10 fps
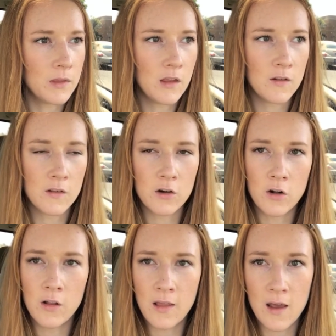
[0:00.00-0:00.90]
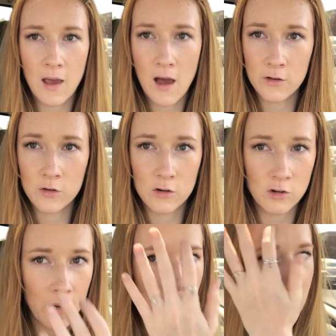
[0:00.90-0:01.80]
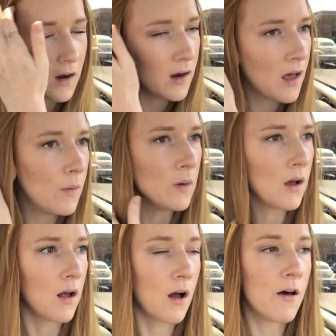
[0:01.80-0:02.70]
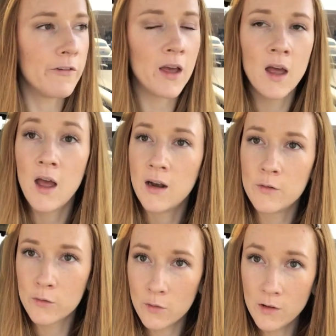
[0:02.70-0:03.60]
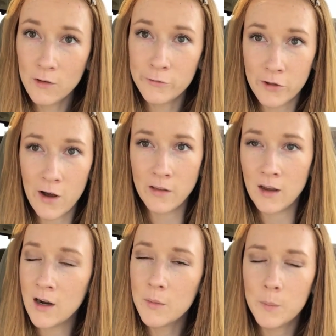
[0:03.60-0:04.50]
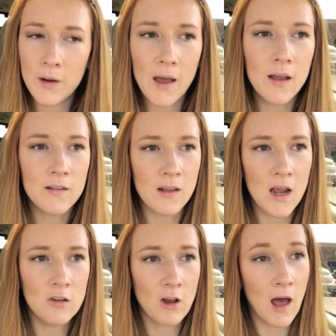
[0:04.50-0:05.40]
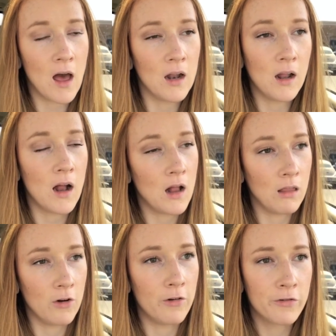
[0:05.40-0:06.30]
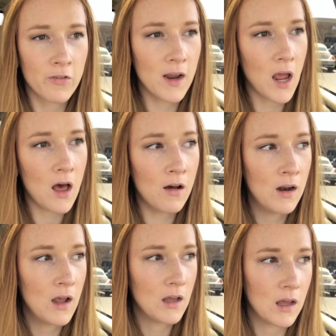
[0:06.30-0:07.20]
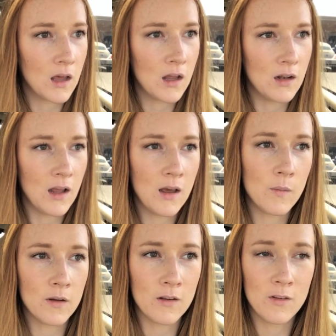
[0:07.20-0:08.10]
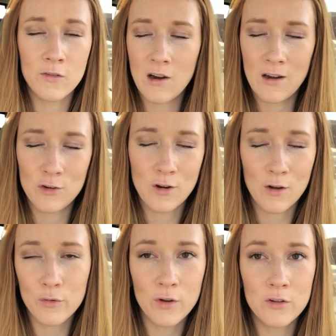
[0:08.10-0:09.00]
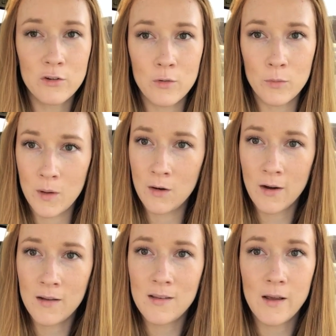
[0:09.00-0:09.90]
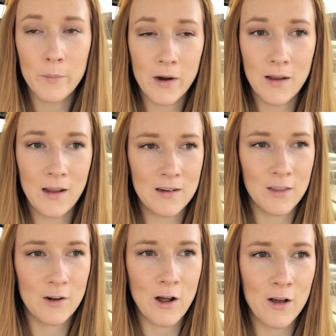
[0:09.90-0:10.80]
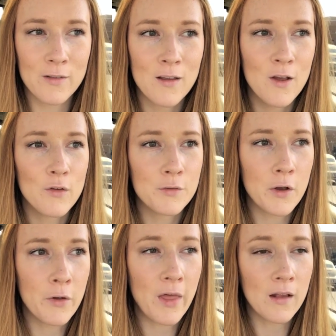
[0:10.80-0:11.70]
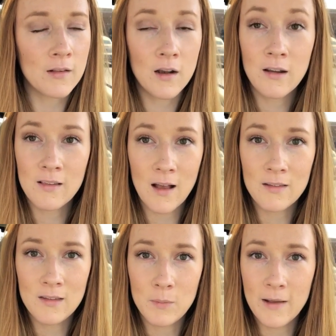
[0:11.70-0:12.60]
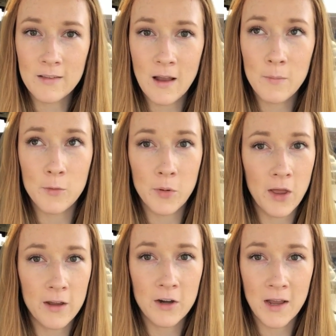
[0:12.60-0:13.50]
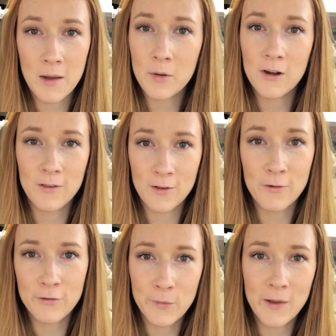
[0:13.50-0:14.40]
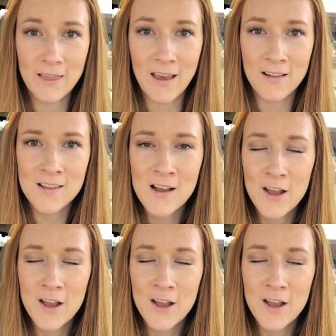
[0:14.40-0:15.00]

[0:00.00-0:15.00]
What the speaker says: this little like outdoor shopping area and we got coffee. And I was going to vlog there, but Sage had a little freak out and it was very stressful and she was being crazy and barking at other dogs. So that's not exactly the best time to pull out your camera and start filming things.